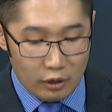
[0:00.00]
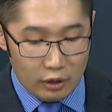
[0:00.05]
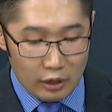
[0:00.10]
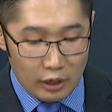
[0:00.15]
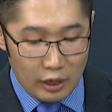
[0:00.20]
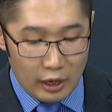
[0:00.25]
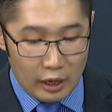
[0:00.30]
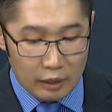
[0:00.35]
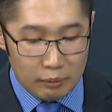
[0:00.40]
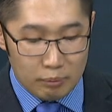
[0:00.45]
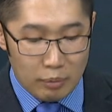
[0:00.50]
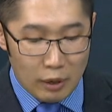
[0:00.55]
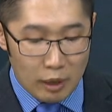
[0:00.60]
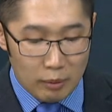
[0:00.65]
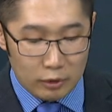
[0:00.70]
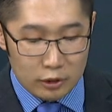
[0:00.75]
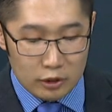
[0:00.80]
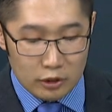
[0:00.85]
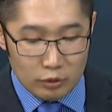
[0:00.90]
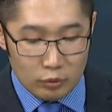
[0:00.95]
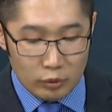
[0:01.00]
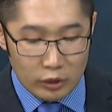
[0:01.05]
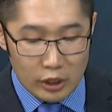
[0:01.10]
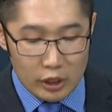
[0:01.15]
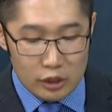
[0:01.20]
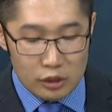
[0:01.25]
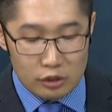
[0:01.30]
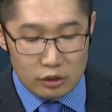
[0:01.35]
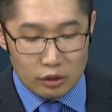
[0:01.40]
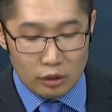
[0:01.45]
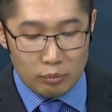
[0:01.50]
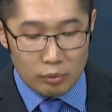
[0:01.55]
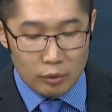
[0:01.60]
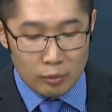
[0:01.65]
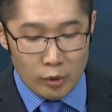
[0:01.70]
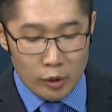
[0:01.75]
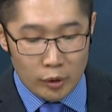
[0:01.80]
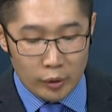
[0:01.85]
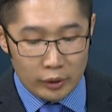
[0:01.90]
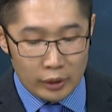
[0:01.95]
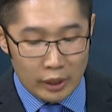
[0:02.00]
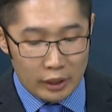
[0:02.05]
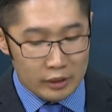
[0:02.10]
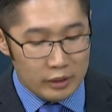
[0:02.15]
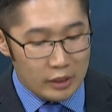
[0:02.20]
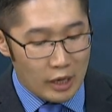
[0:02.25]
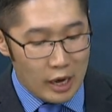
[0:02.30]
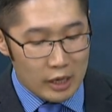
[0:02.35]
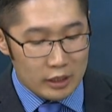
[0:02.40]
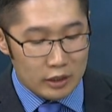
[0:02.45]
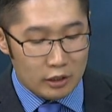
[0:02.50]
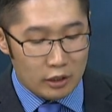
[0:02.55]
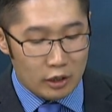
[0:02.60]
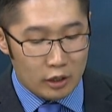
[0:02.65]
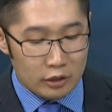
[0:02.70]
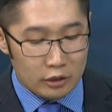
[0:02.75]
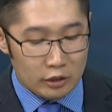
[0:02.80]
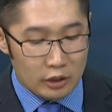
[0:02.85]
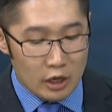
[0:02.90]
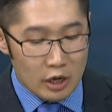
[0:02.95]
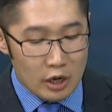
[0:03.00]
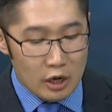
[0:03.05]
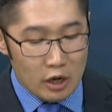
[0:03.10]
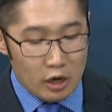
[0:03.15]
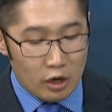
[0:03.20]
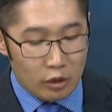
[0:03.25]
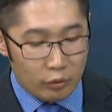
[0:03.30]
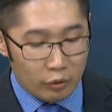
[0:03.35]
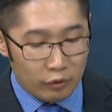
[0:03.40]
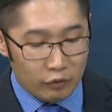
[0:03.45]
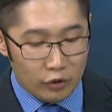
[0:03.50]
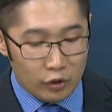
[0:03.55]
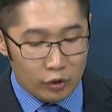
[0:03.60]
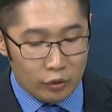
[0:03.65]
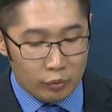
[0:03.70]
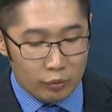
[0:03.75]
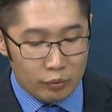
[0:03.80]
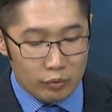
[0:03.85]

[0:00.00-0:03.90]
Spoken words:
and public relations are promoted and tax laws are reviewed.